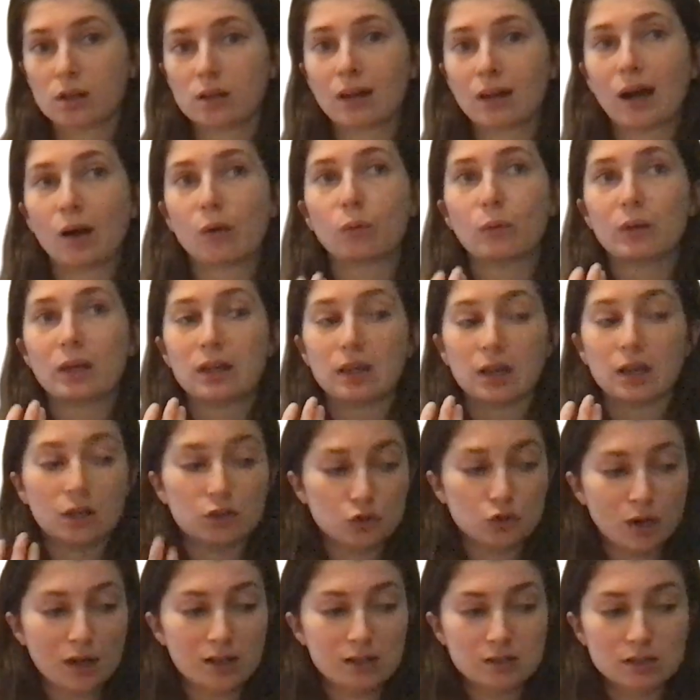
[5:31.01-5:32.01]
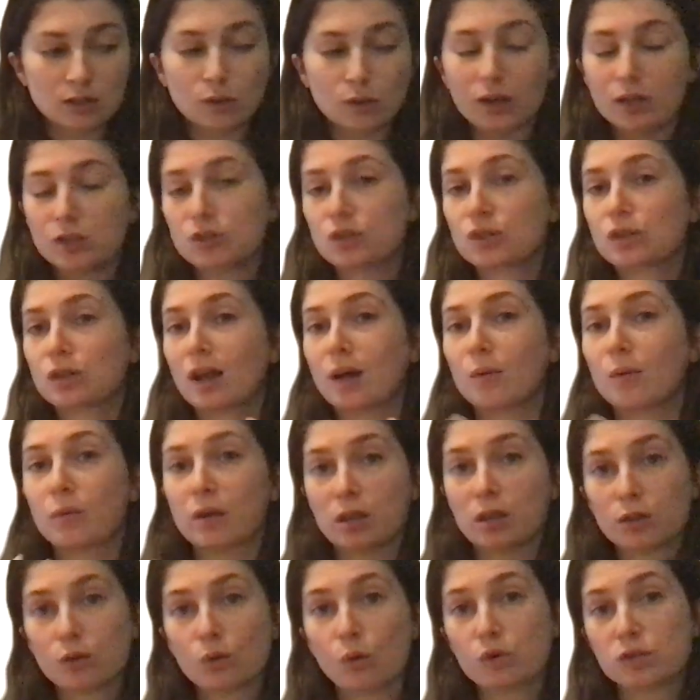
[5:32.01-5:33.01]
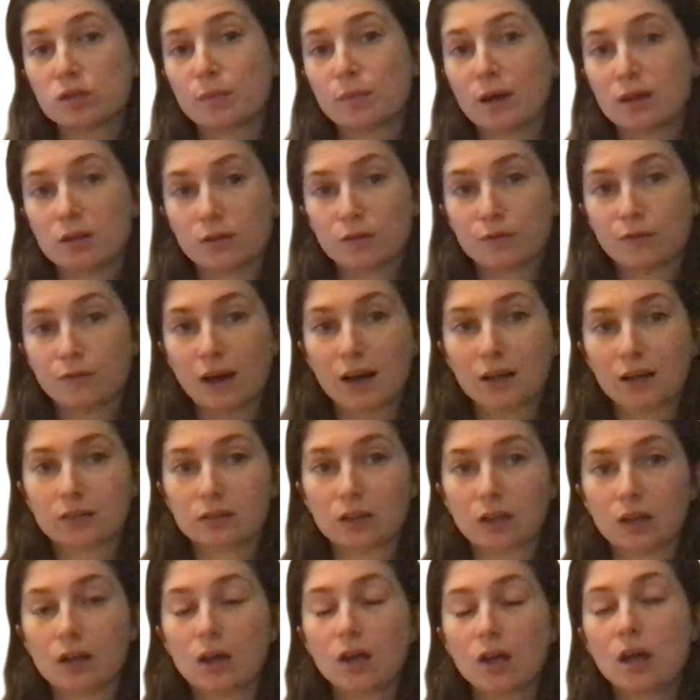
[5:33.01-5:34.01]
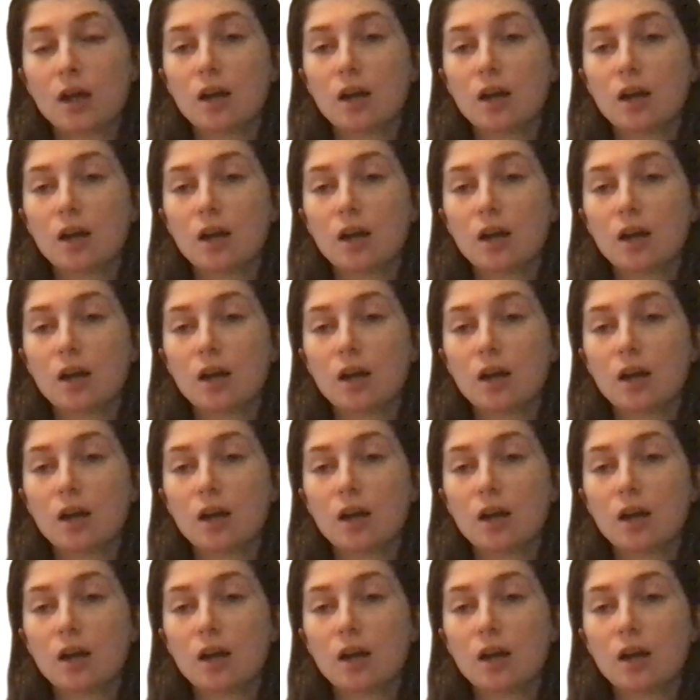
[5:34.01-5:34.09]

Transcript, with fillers: Now, we addressed the question and we thought about the fact that